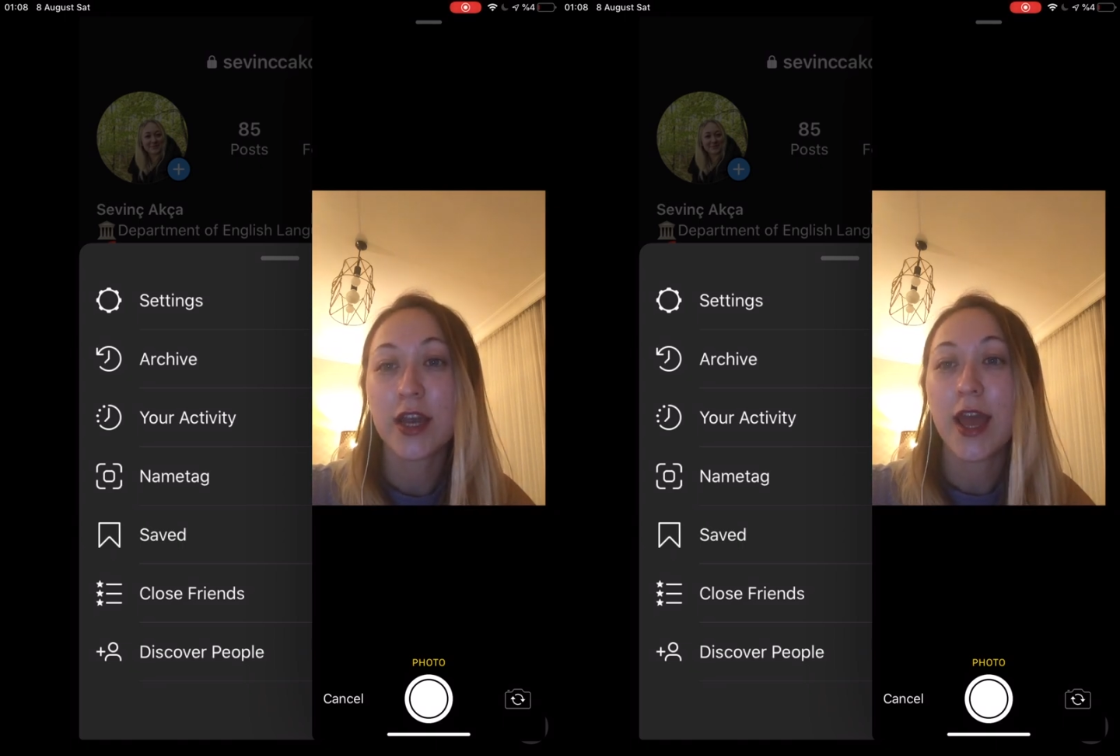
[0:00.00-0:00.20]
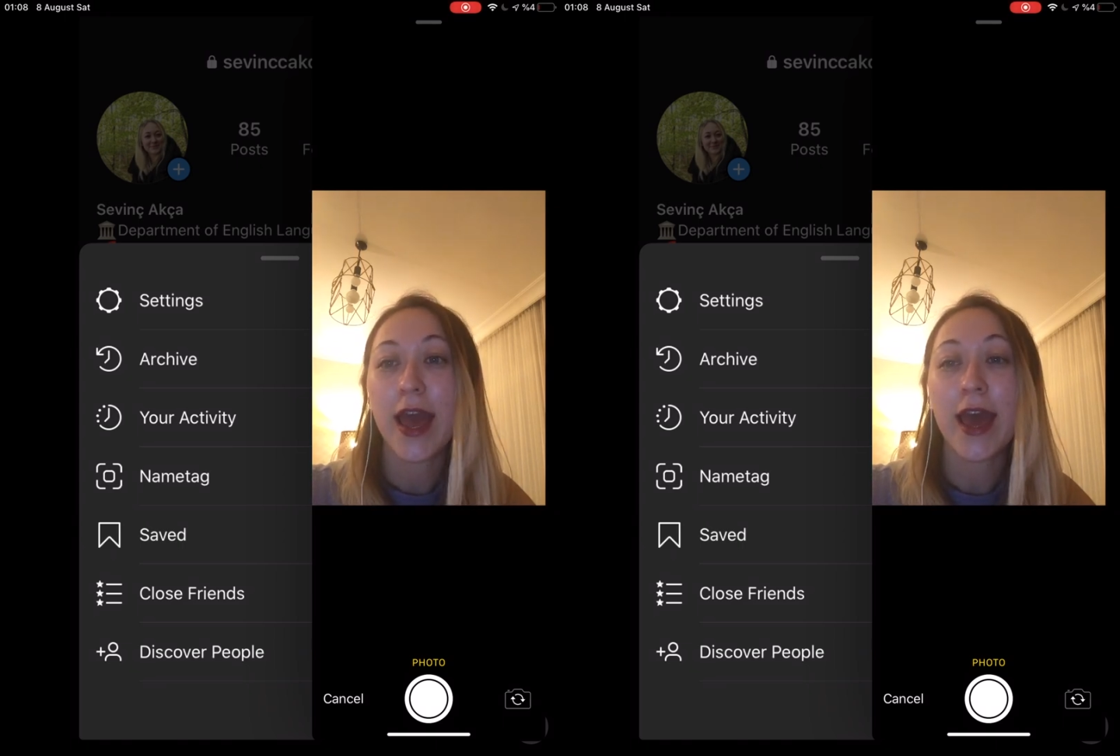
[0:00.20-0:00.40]

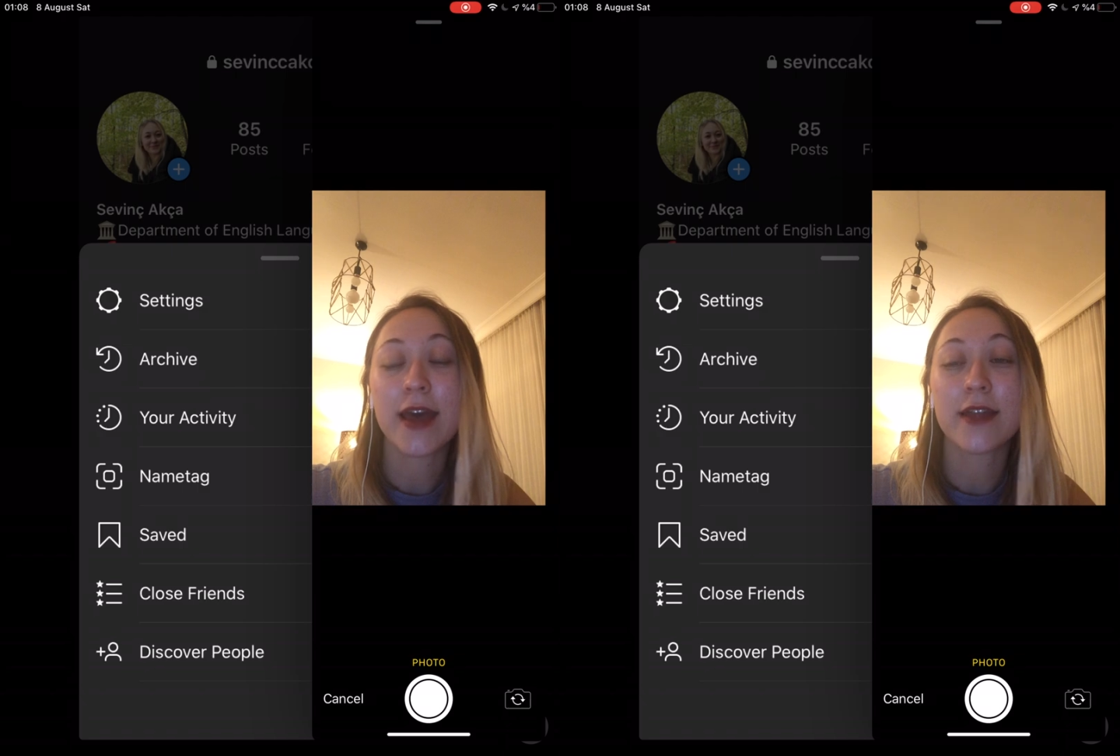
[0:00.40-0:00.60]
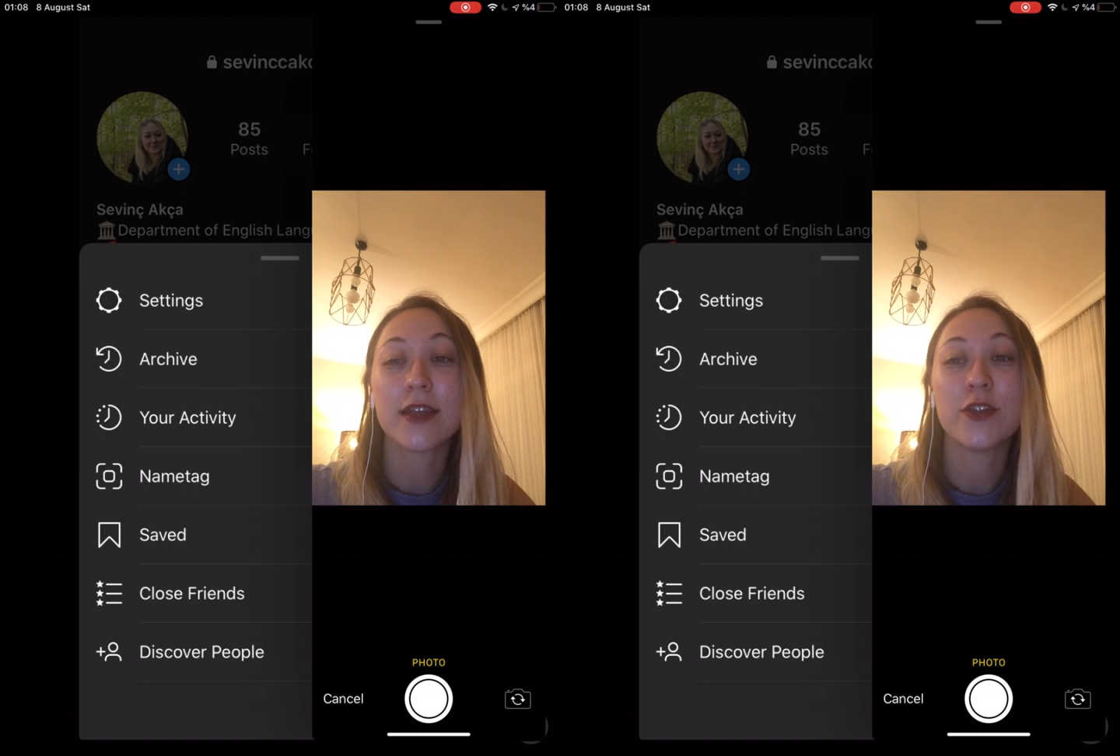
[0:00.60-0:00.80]
and
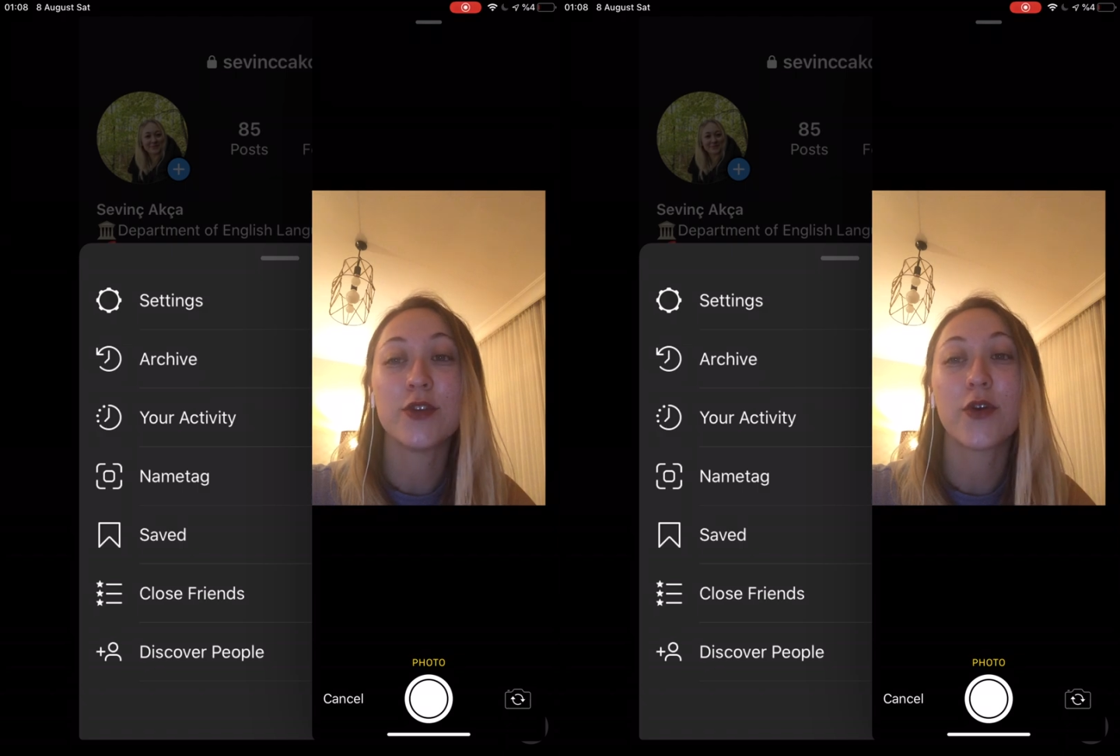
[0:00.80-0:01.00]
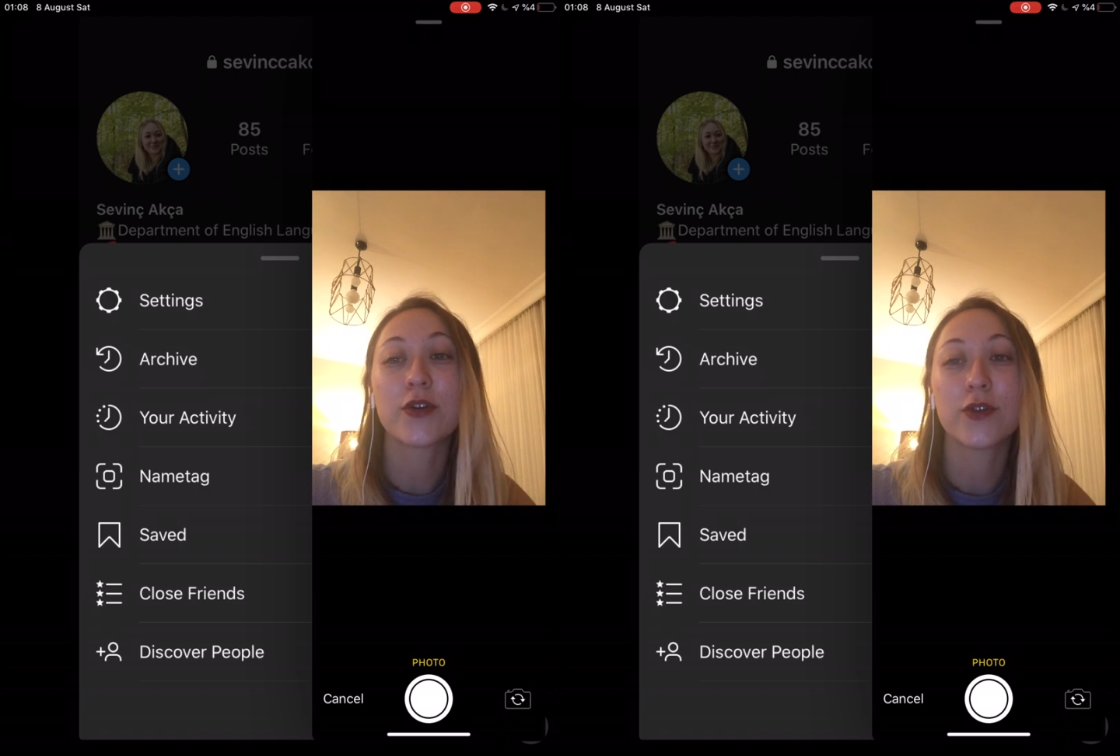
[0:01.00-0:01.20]
in your
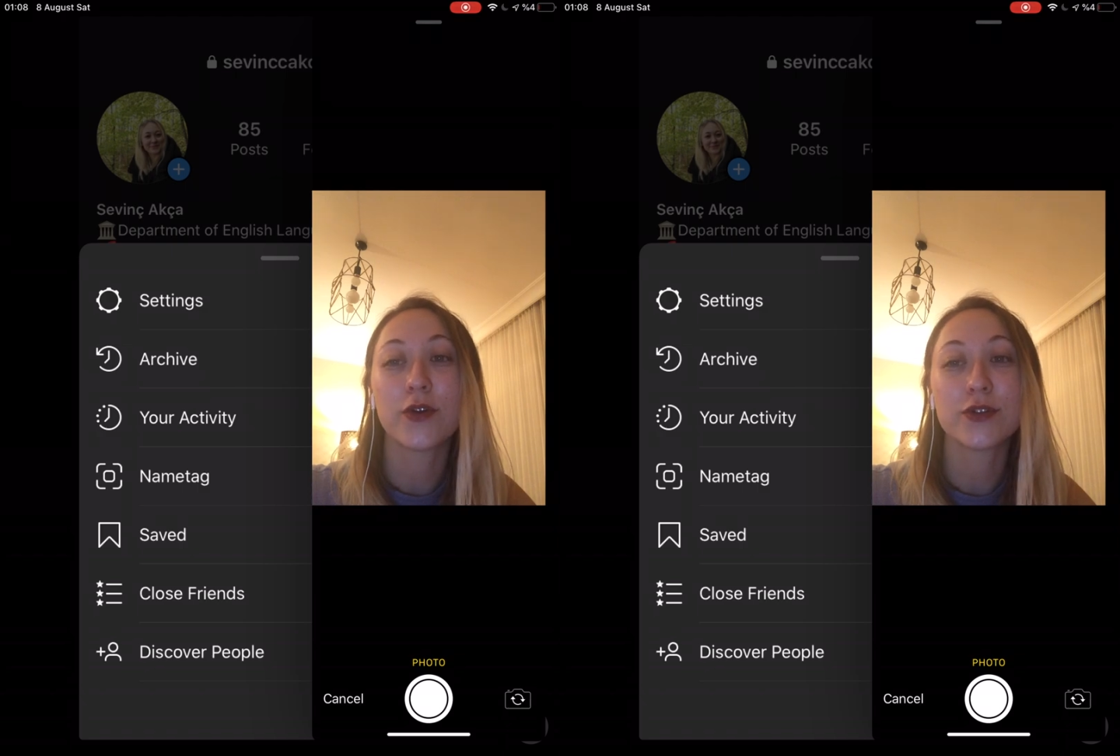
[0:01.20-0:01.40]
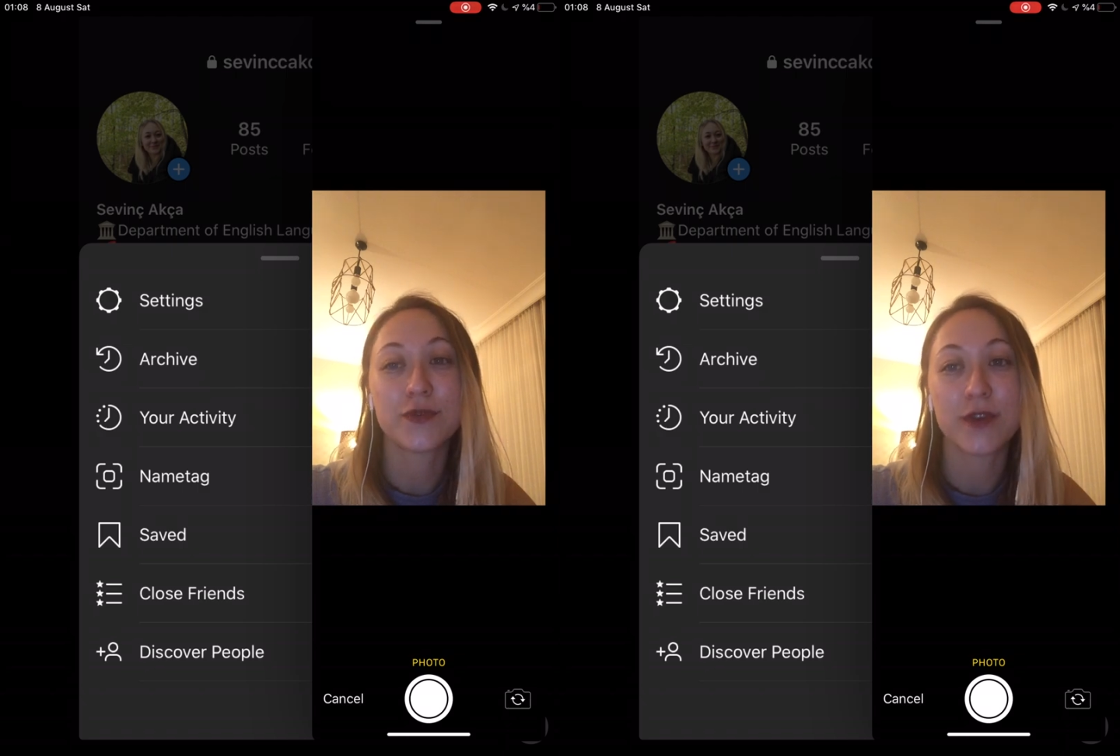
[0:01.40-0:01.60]
close
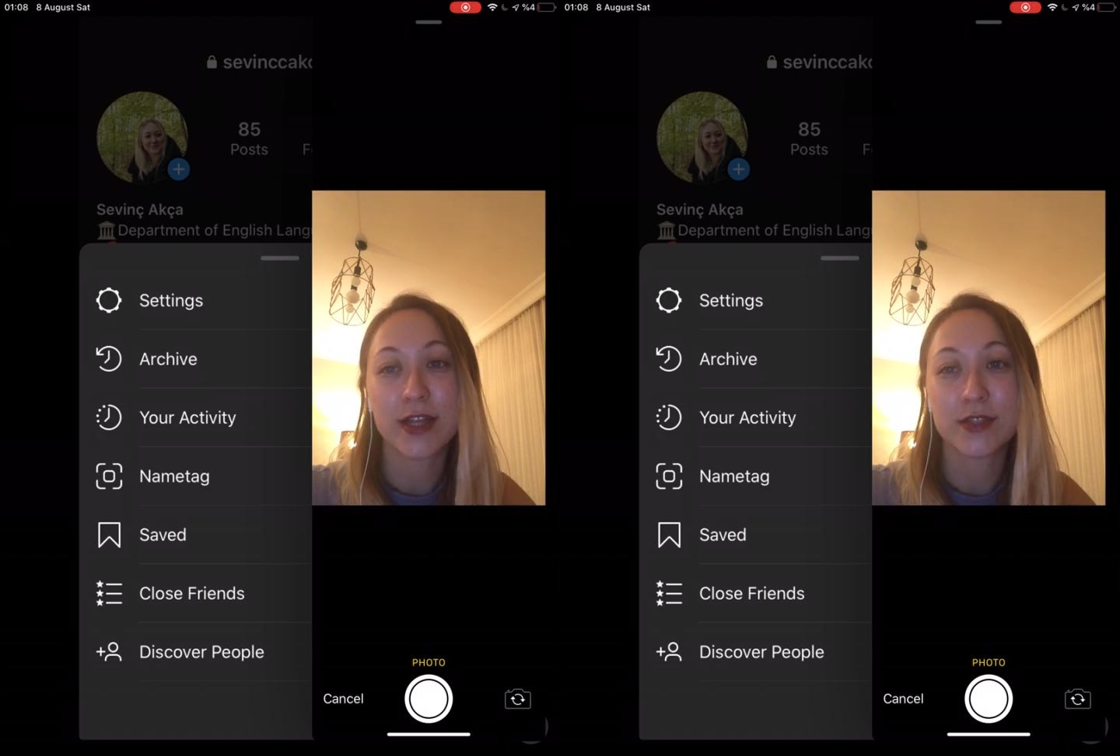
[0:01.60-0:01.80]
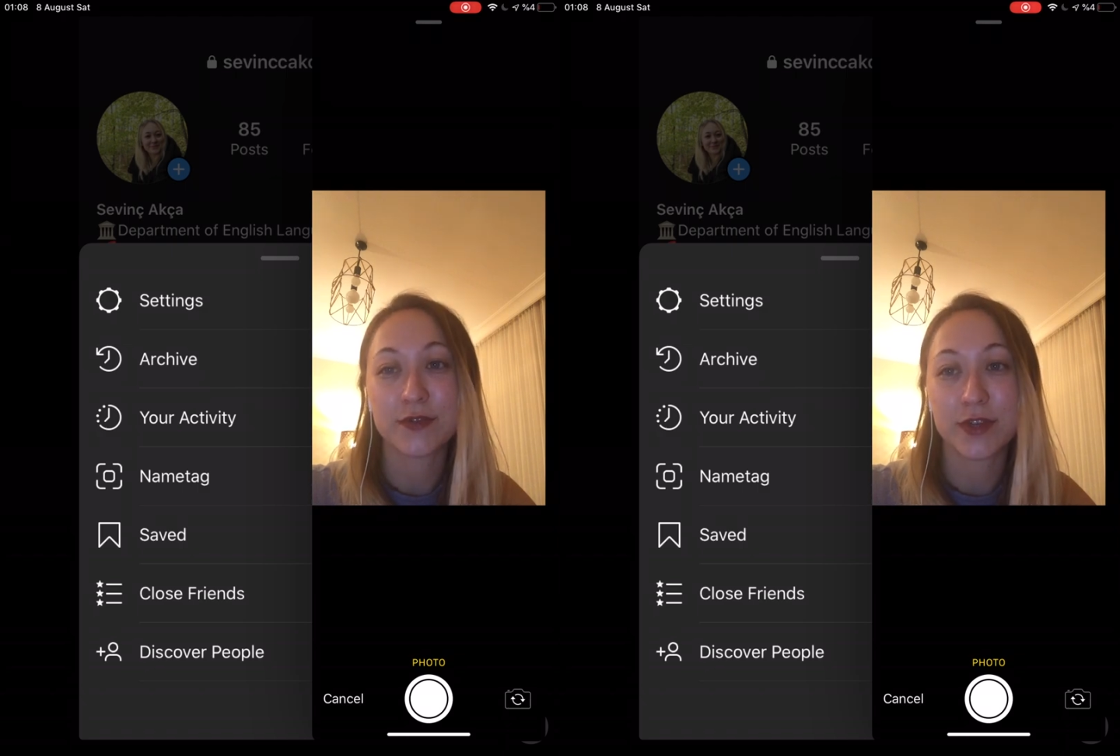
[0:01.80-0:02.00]
friends
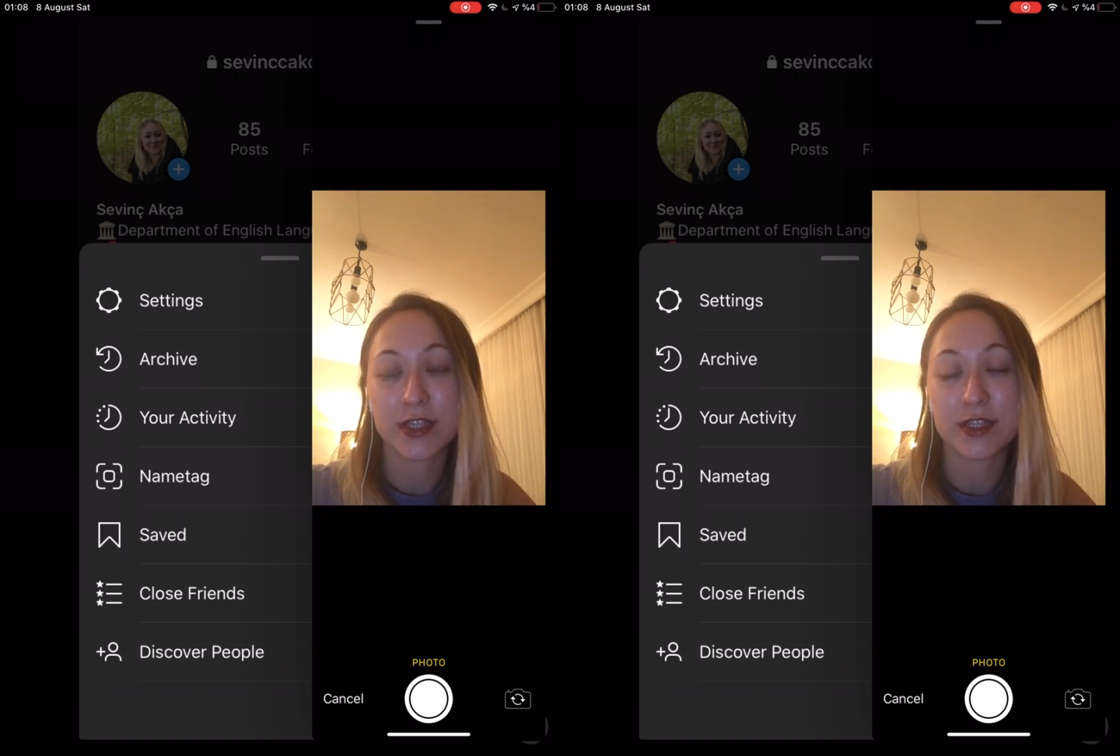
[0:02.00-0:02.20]
feed.